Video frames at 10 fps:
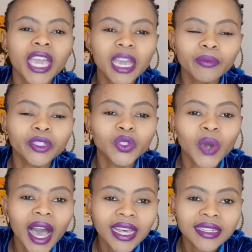able to
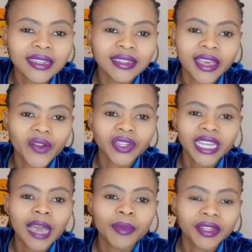access their
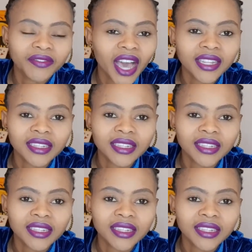retirement funds.